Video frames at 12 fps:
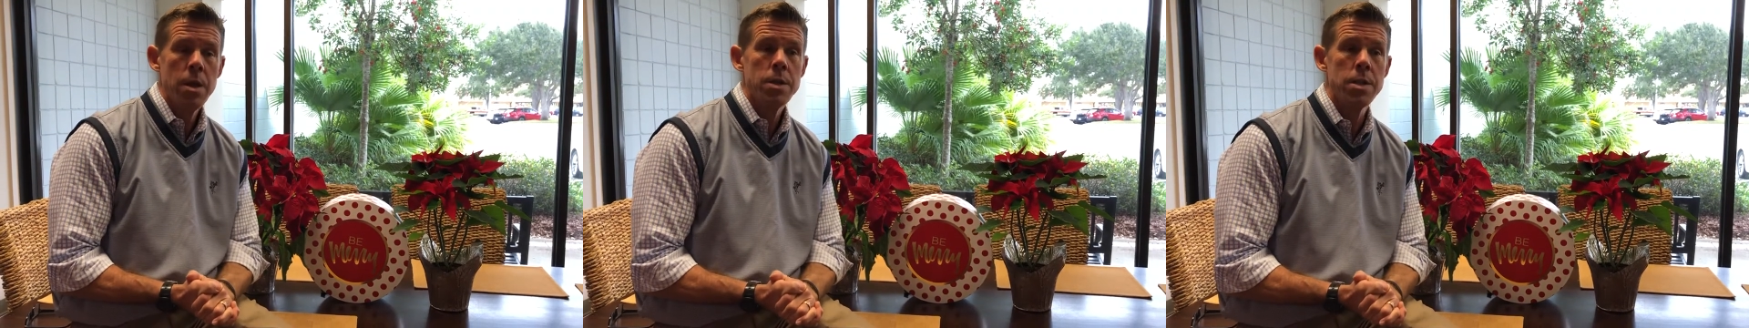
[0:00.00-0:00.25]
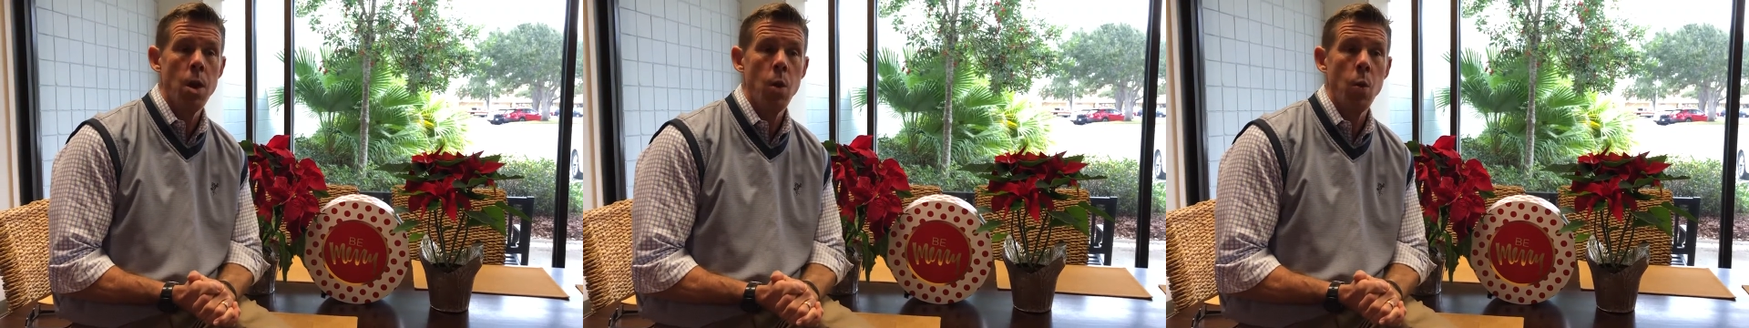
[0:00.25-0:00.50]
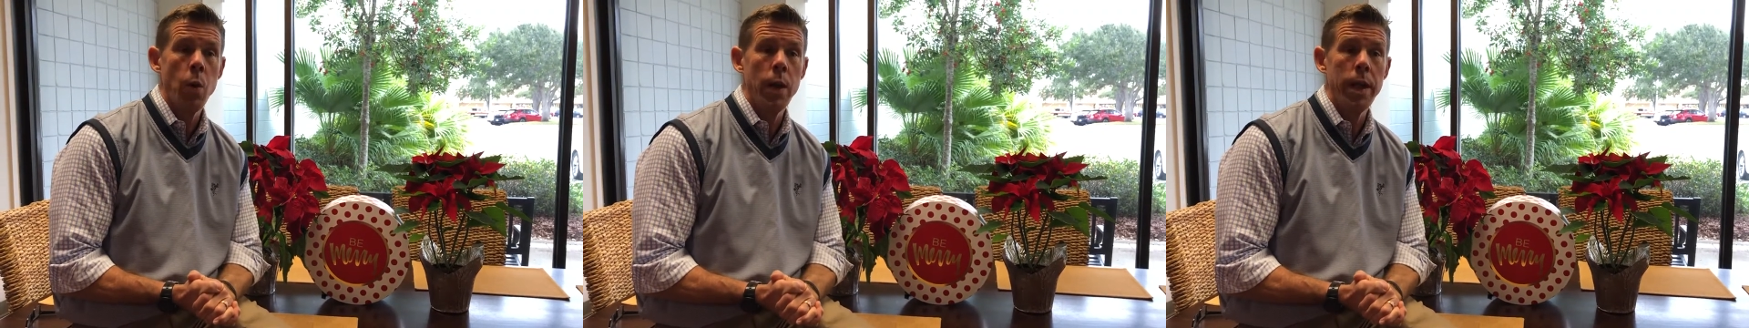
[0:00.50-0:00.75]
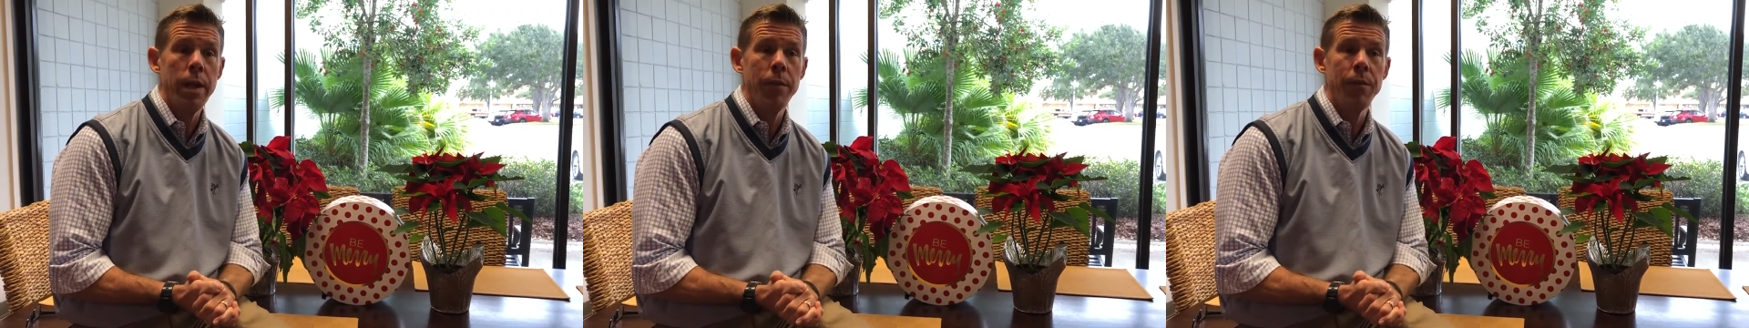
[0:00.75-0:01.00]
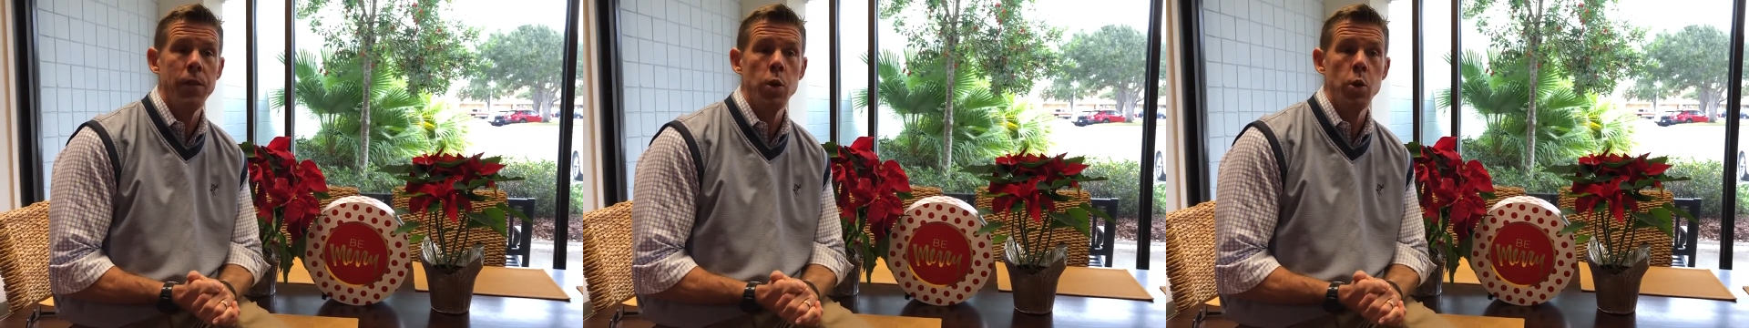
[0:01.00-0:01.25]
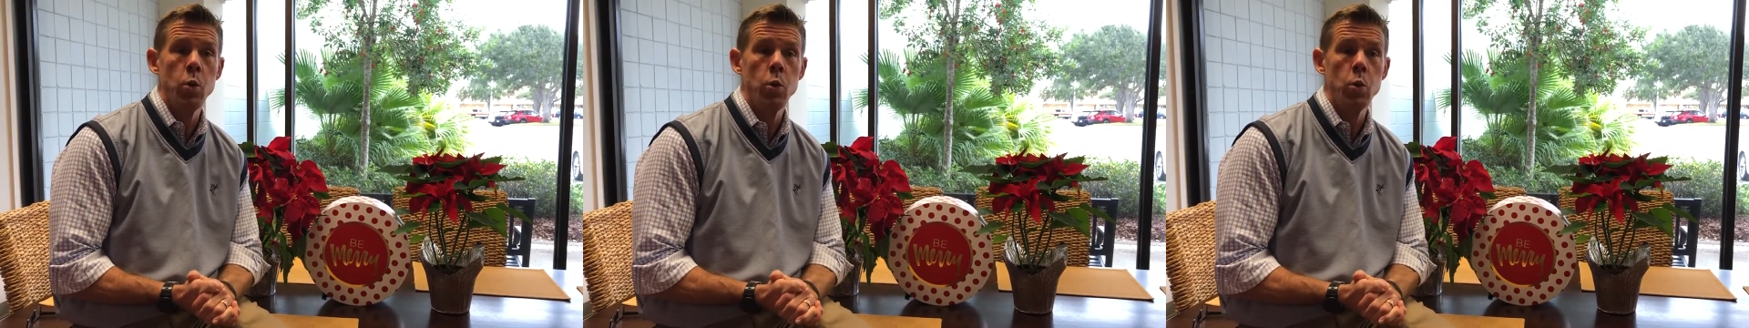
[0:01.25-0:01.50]
So if
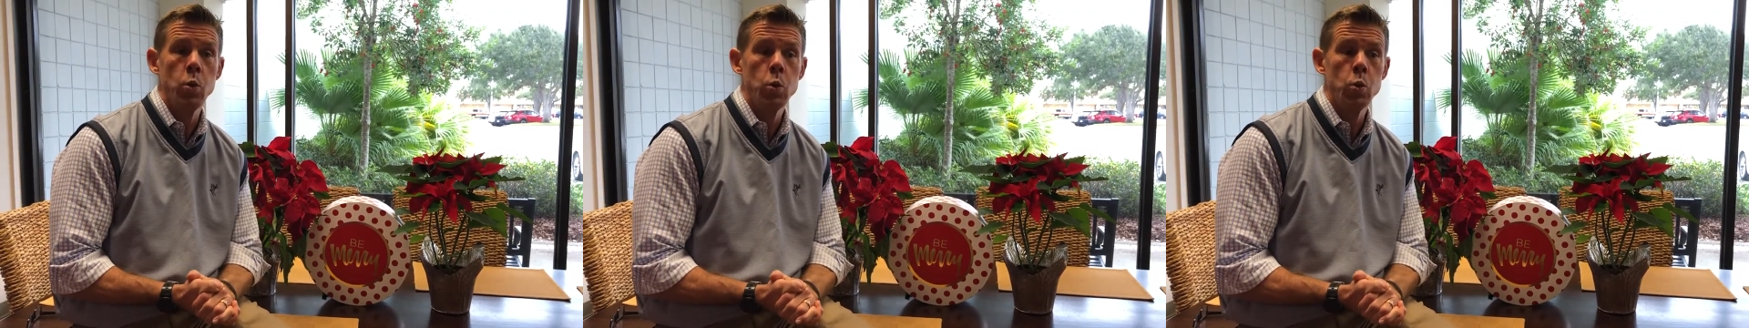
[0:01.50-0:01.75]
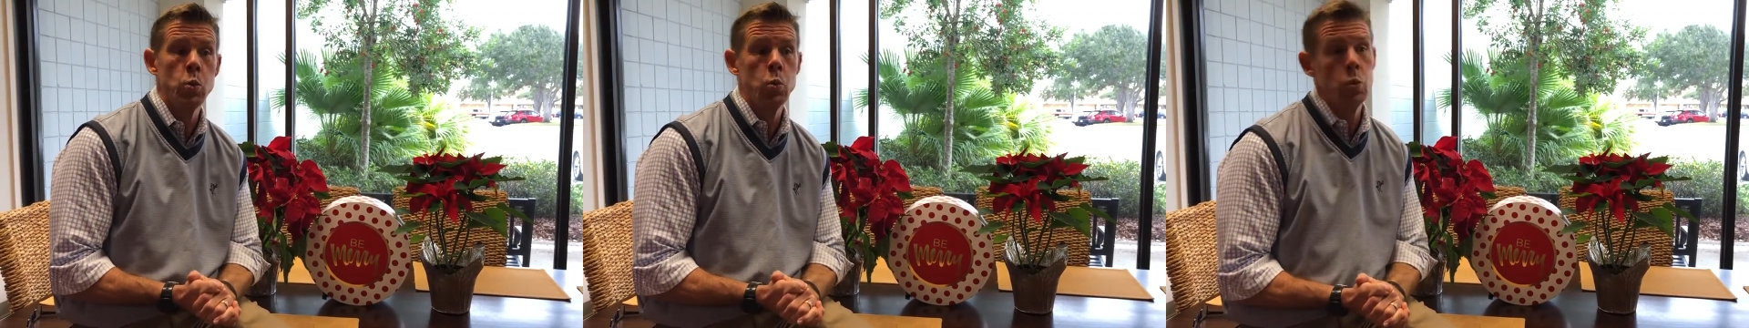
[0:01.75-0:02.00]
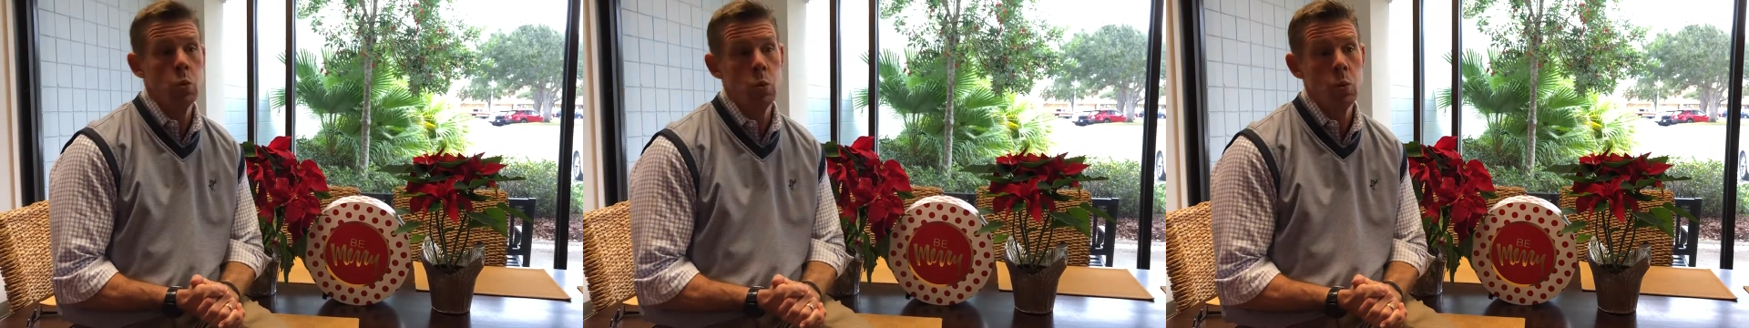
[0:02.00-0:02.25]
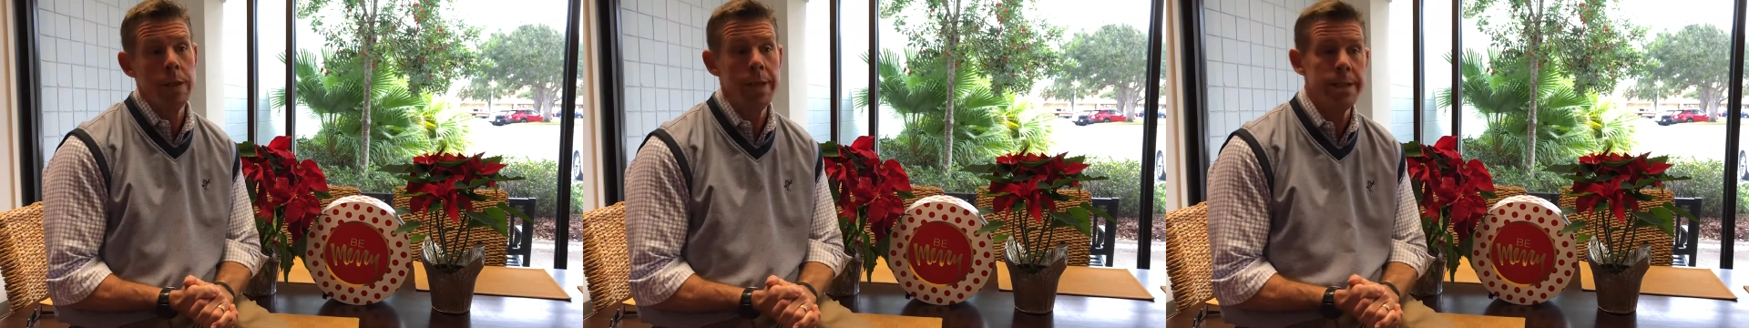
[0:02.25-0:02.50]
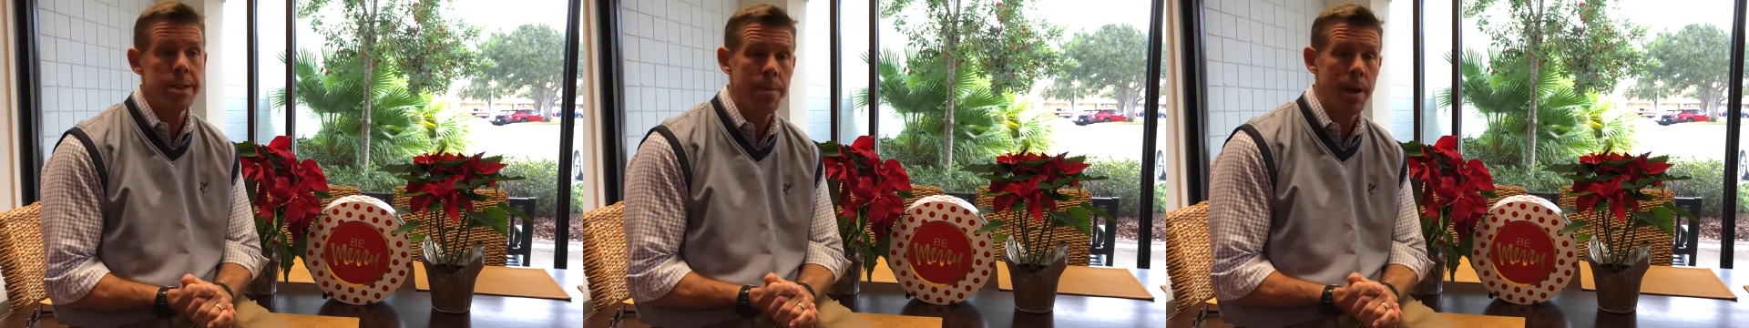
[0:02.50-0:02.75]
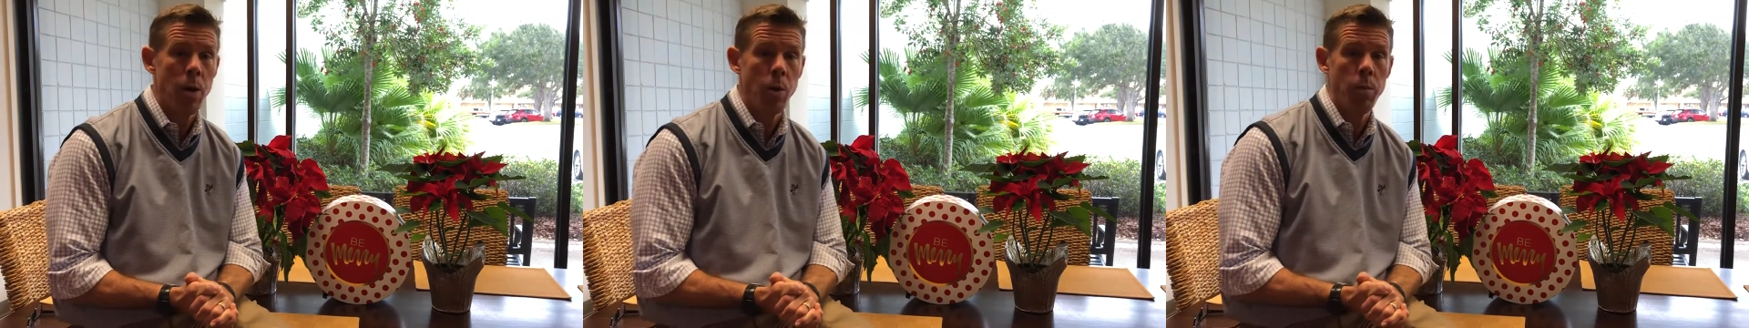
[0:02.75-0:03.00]
you need some
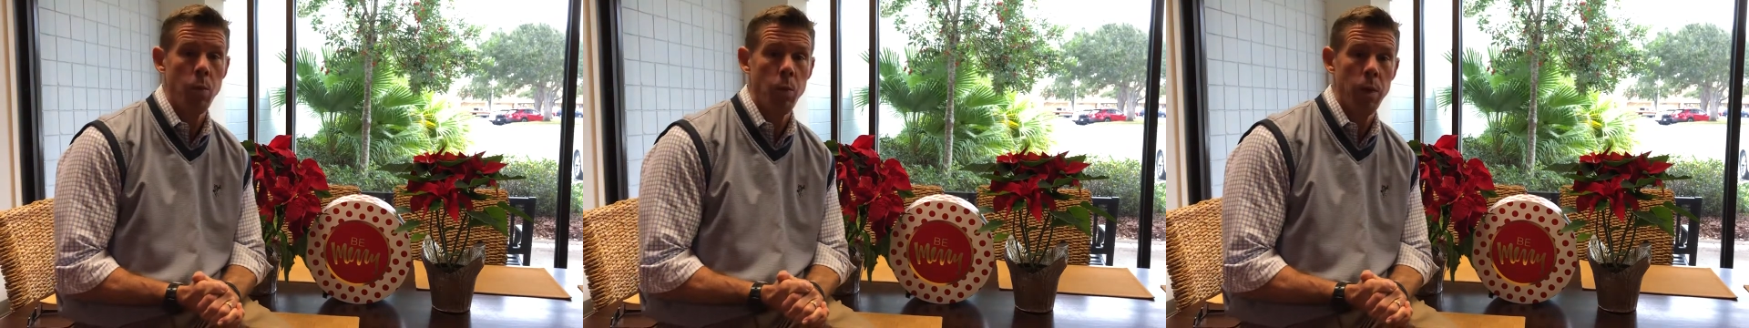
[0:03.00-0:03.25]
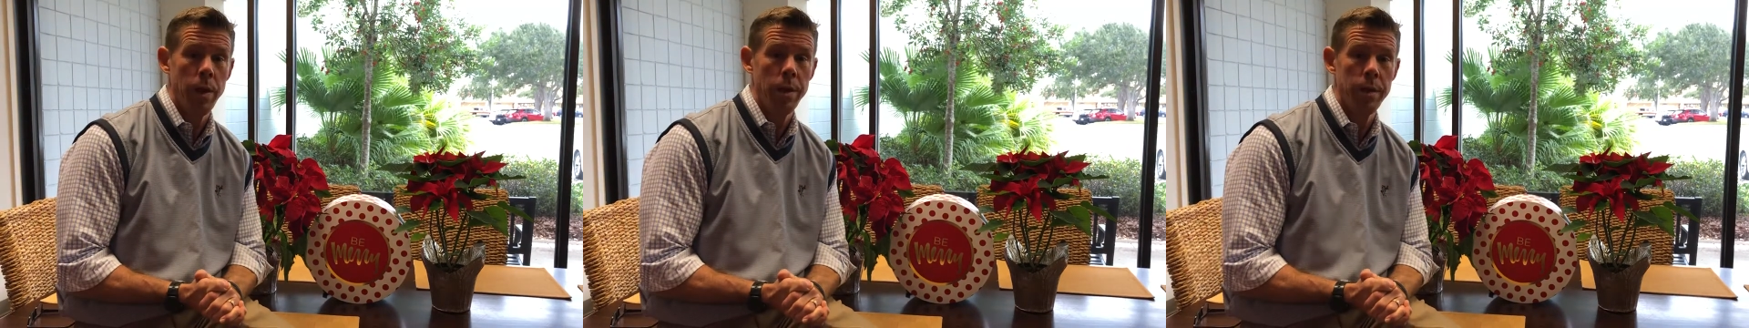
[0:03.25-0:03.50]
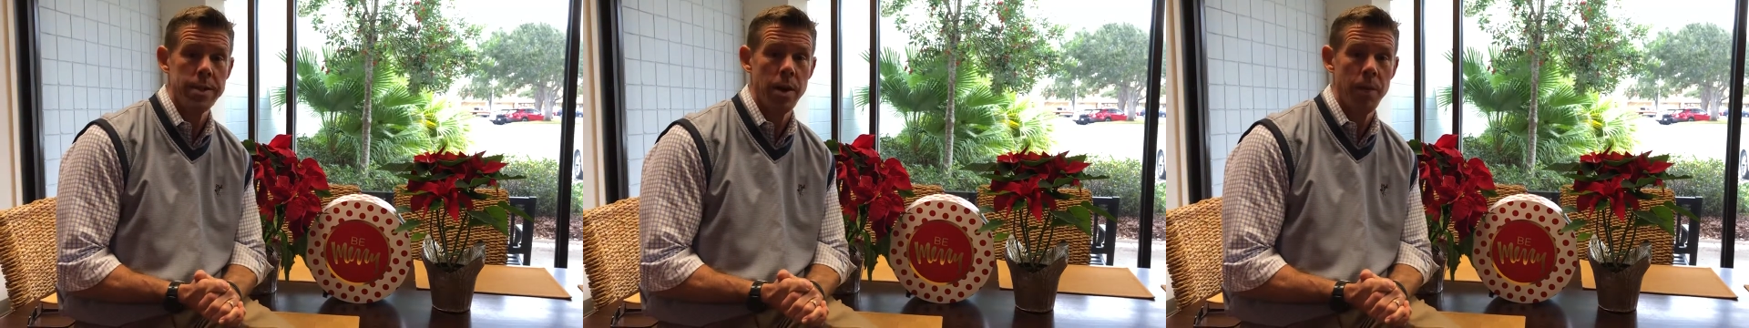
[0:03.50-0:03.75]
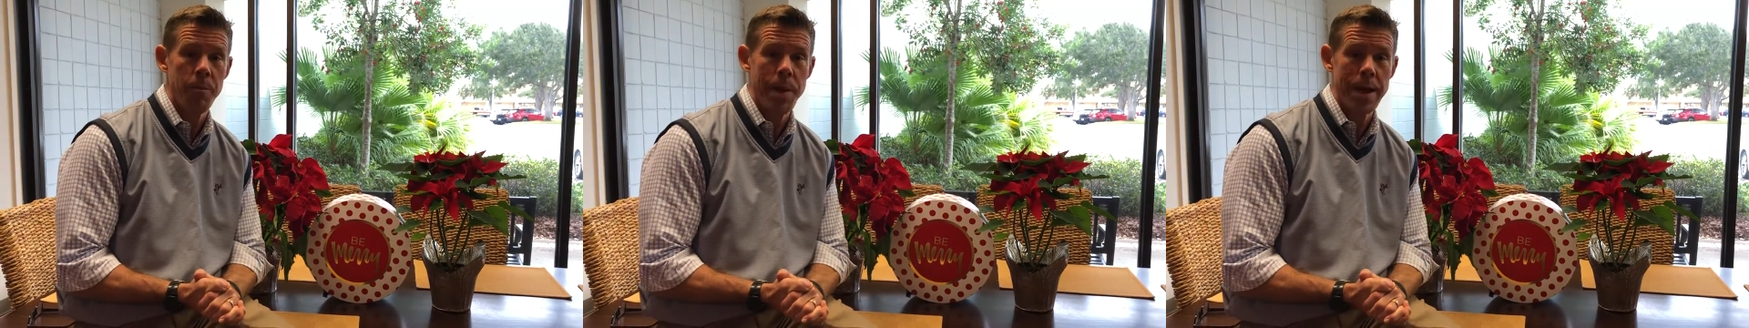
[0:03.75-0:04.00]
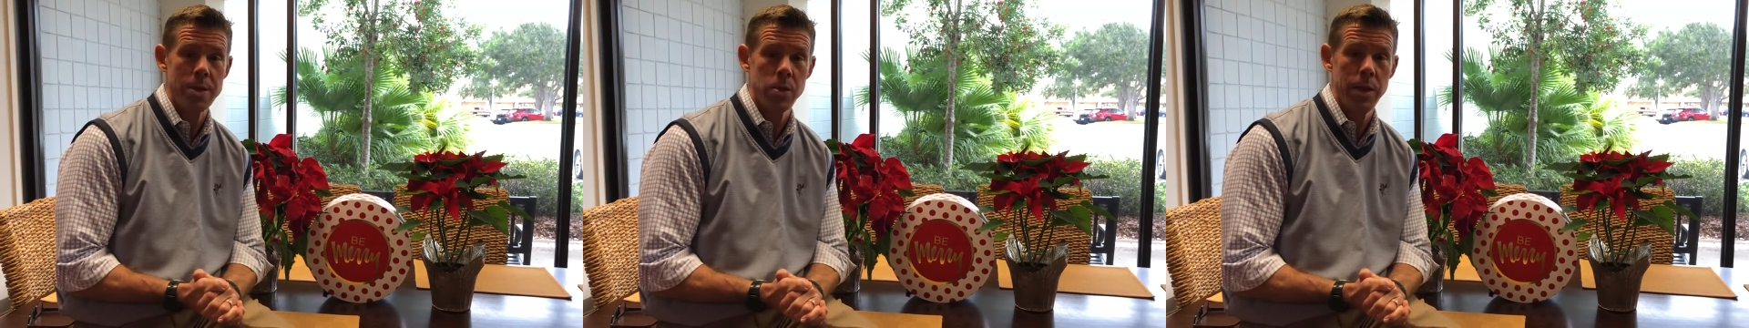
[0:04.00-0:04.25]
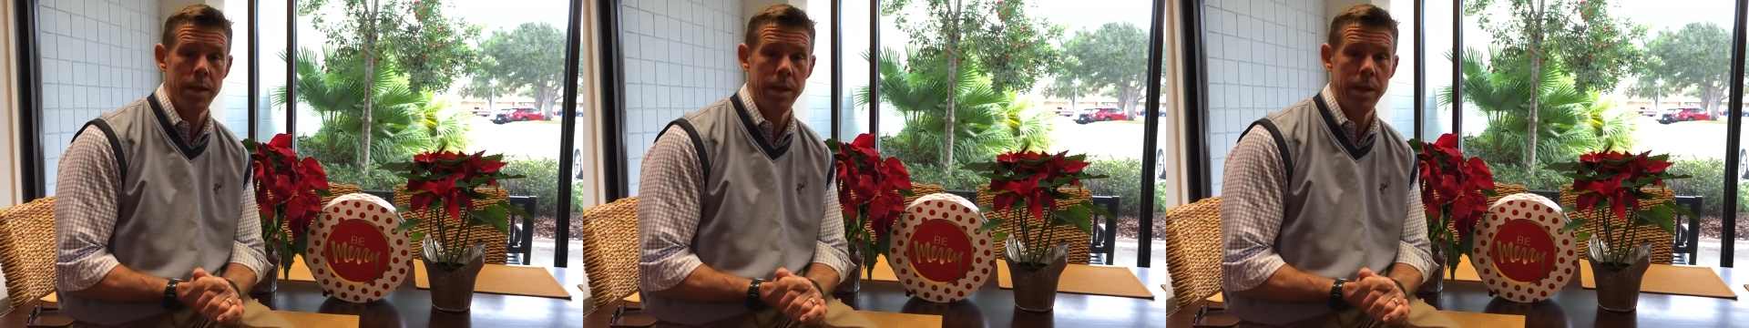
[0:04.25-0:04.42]
help with self-mastery,